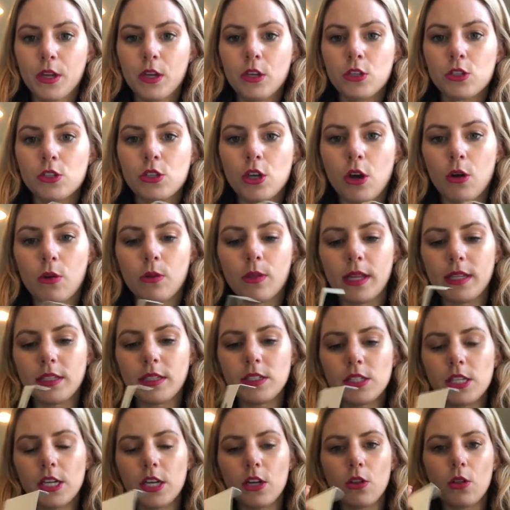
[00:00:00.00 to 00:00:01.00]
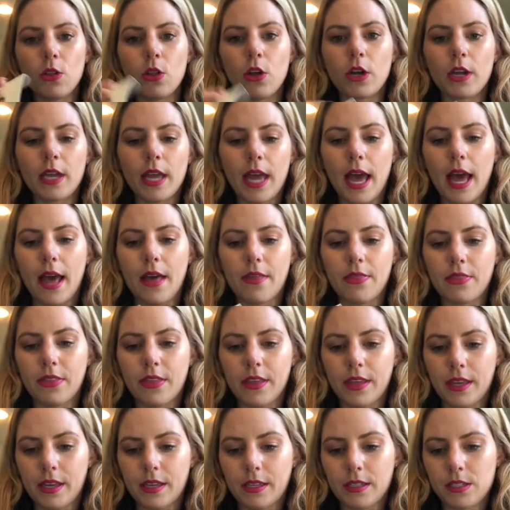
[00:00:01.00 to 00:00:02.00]
So let's take a look at
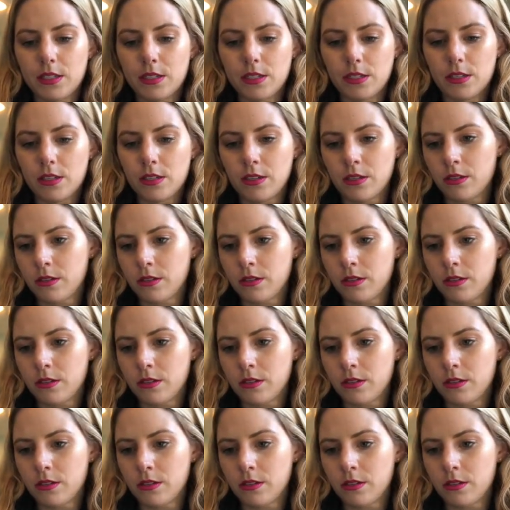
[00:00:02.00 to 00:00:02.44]
this.